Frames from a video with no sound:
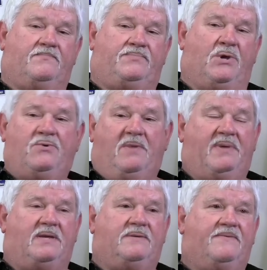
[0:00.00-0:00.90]
Junior
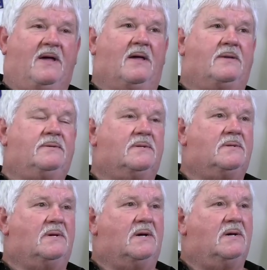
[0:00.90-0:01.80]
paid the fine,
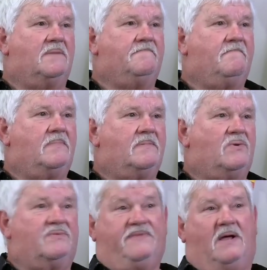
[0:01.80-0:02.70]
or
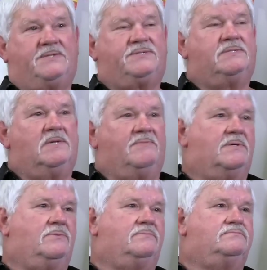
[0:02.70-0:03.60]
Flossie, whoever
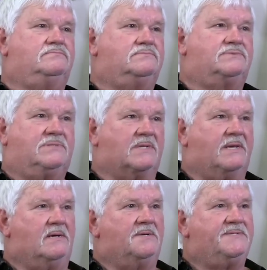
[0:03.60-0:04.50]
who took
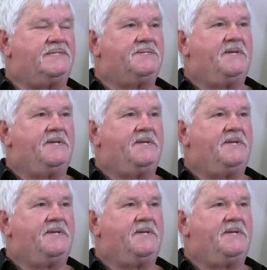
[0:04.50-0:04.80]
care of it.